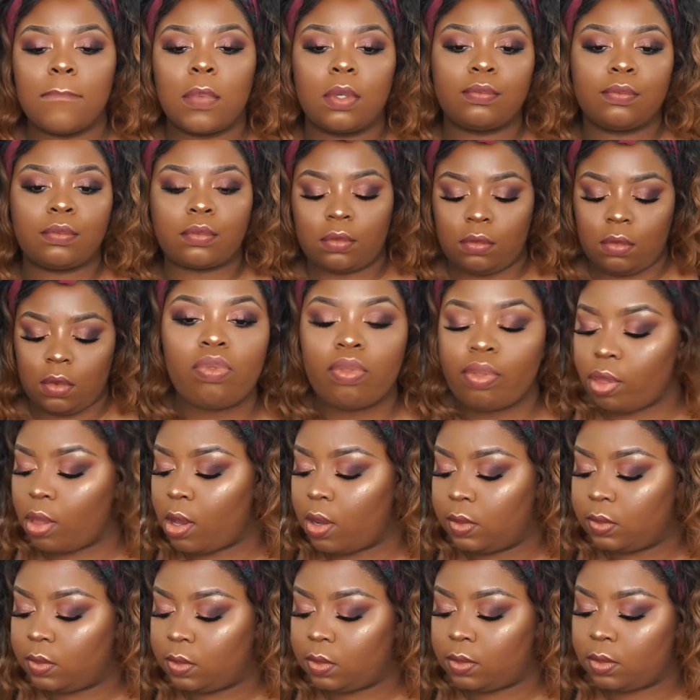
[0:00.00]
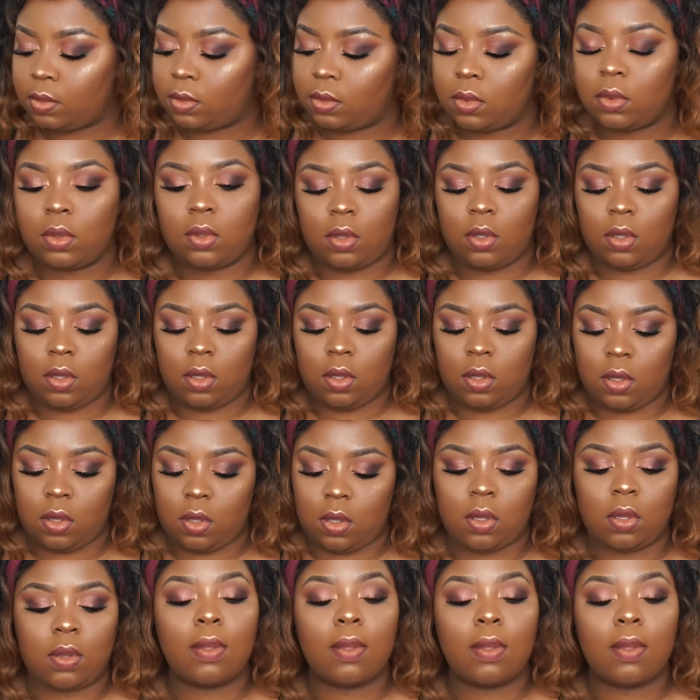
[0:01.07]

And then to finish this look off,